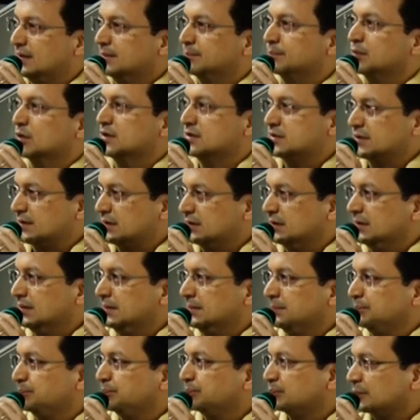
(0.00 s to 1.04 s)

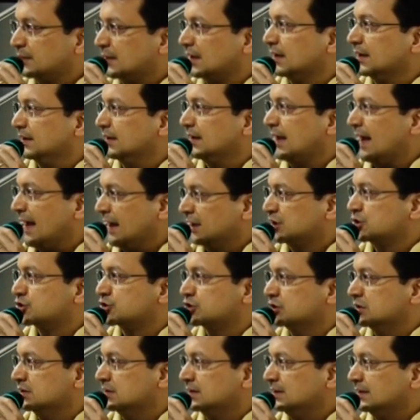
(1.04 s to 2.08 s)
political
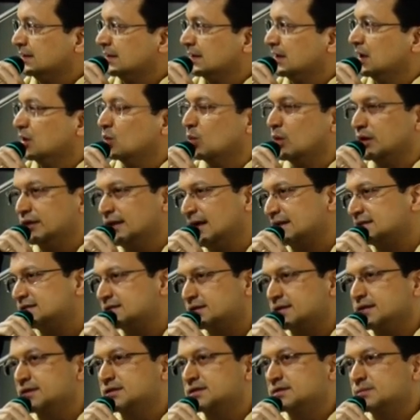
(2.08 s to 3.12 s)
action. Were there
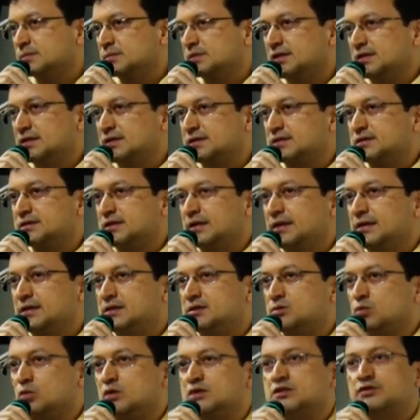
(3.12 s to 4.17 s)
schisms in the
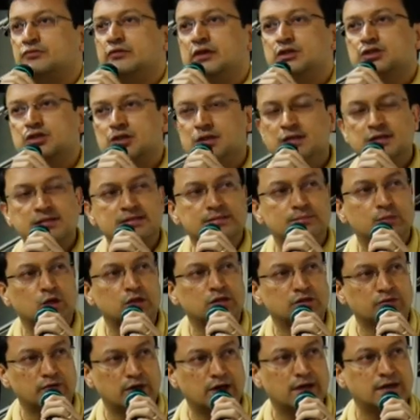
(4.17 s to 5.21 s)
state? Was regionalism on
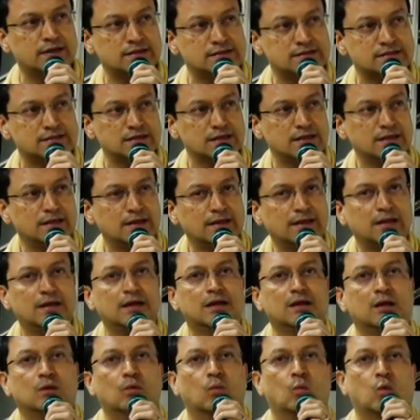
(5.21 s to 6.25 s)
the rise?
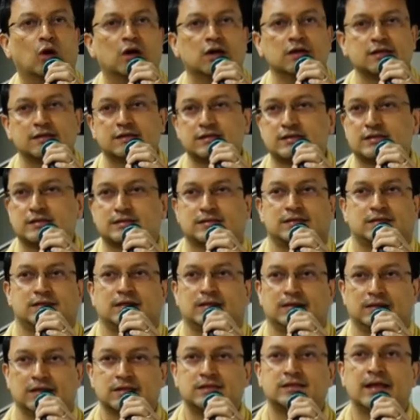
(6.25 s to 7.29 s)
Was
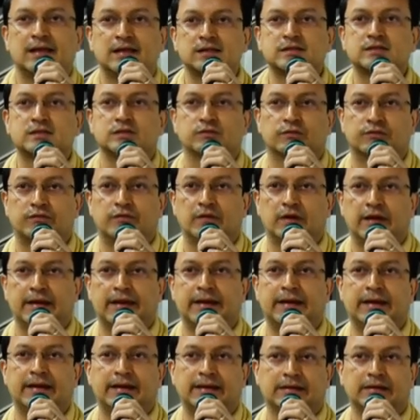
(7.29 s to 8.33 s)
the sense of
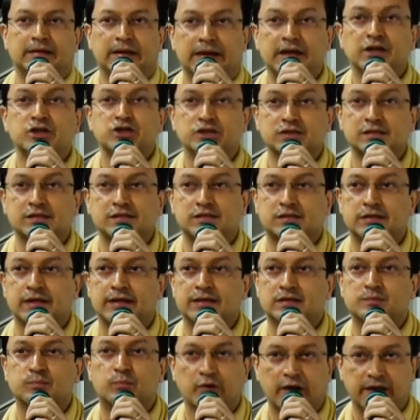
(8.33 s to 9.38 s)
a nation
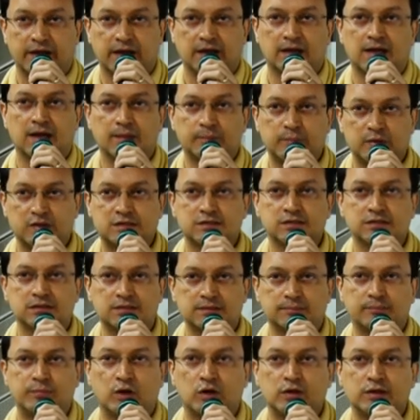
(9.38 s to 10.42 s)
state breaking up at
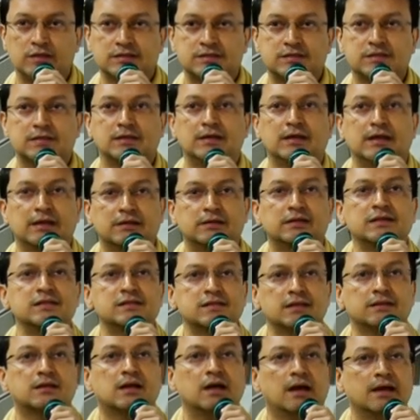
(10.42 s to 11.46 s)
certain points? These
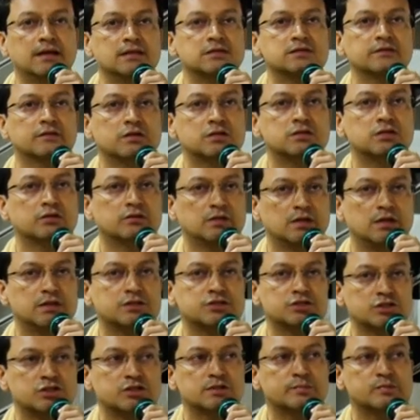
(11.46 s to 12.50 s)
are the kinds of
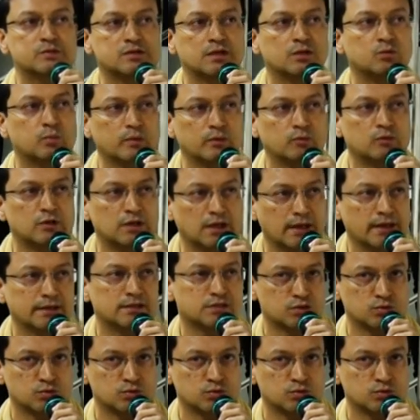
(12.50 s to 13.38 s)
interrelationships that we would like